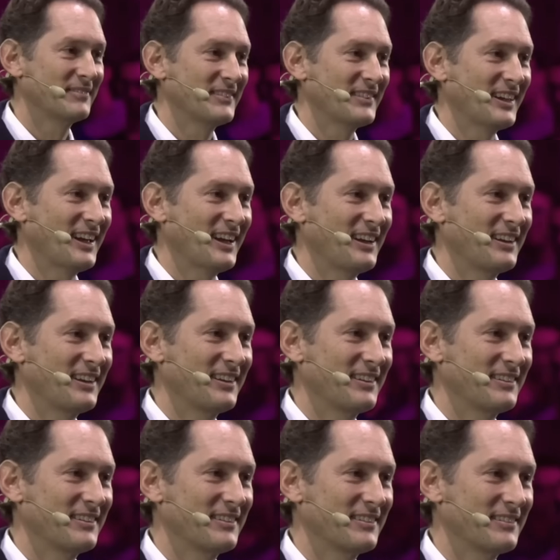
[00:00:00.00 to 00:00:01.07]
They still get
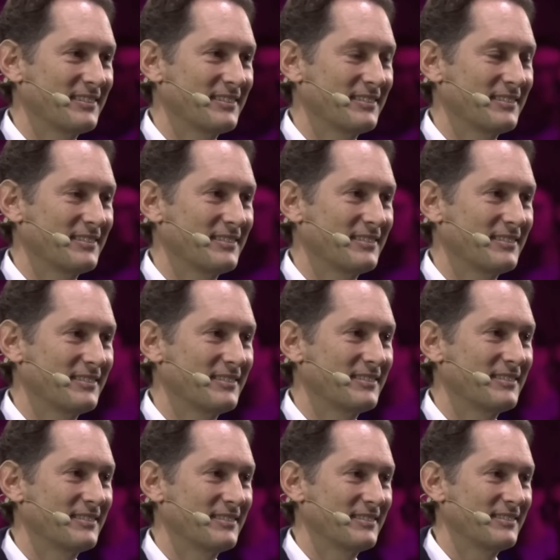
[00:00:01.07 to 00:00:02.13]
those life-saving
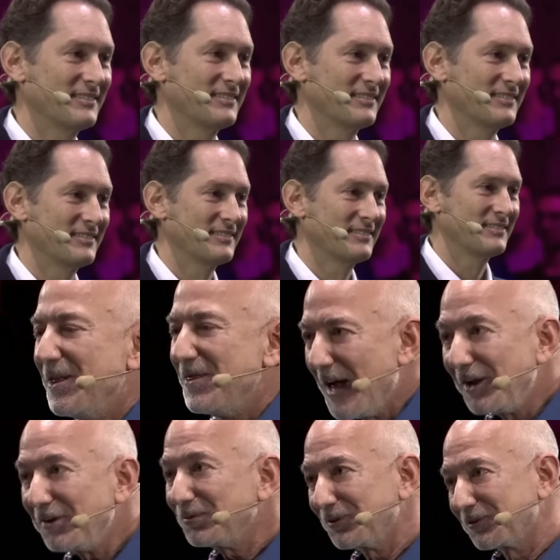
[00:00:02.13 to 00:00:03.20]
drugs. And
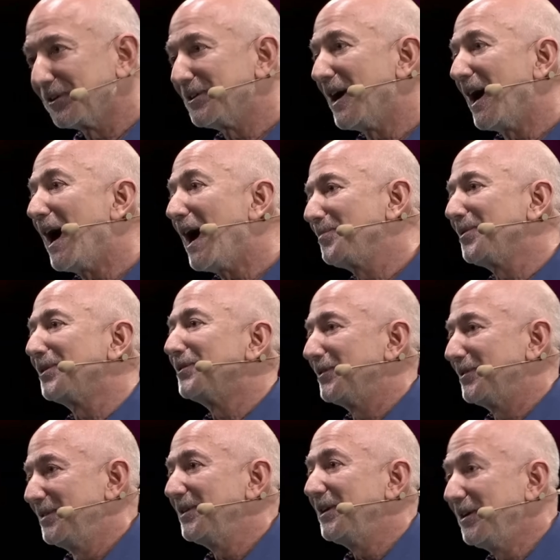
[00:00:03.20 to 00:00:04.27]
that's what's going to happen
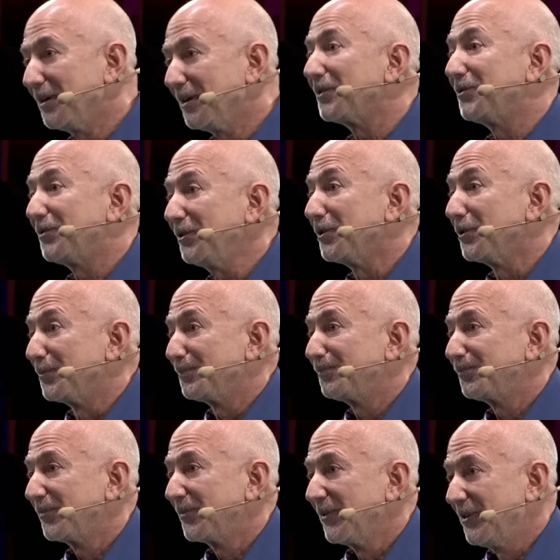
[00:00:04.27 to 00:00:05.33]
here, too.
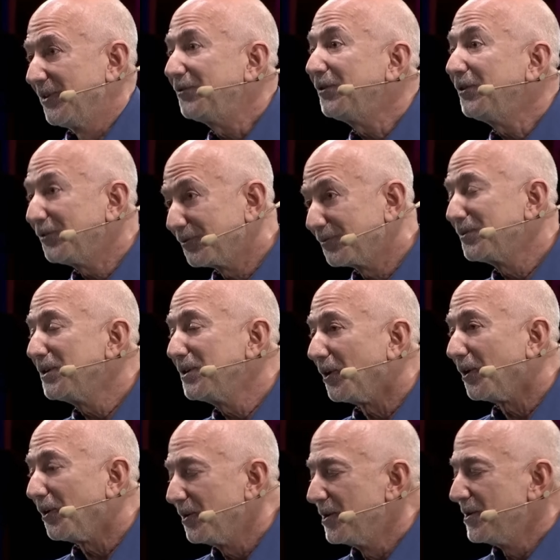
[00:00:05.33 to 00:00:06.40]
This is
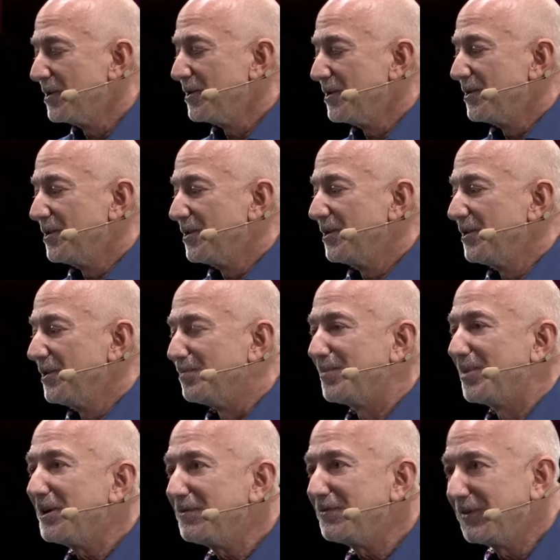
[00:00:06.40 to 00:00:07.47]
real. The
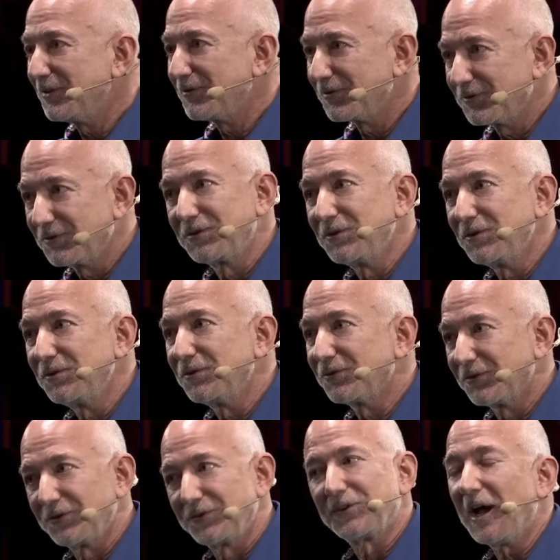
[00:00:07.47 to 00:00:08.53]
benefits to
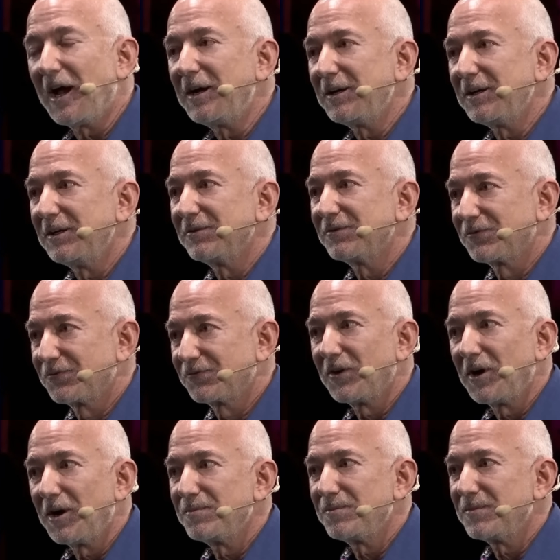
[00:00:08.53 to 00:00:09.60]
society
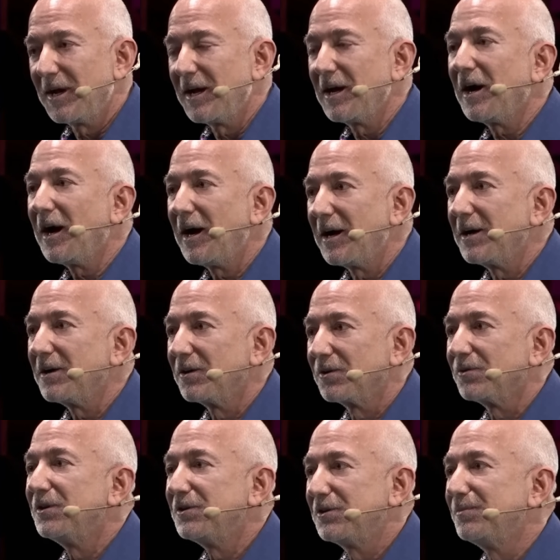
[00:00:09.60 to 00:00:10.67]
from AI are
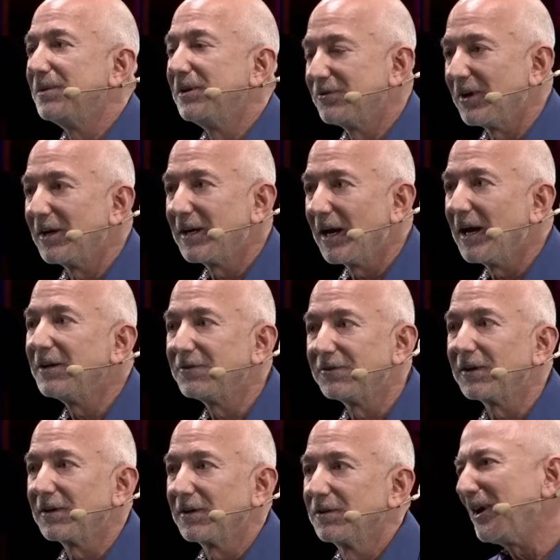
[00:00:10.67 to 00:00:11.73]
going to be
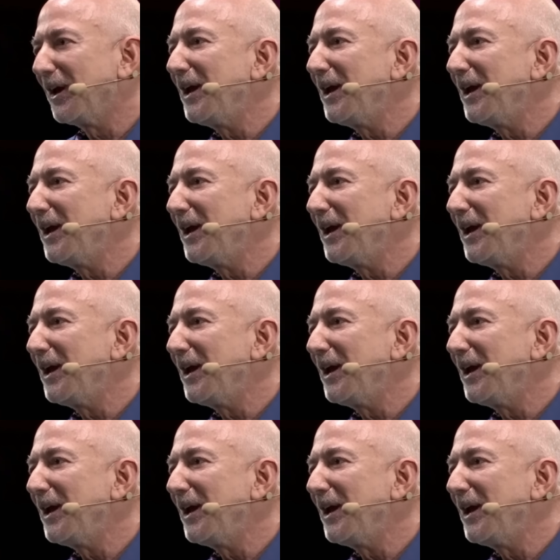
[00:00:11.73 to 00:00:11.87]
gigantic.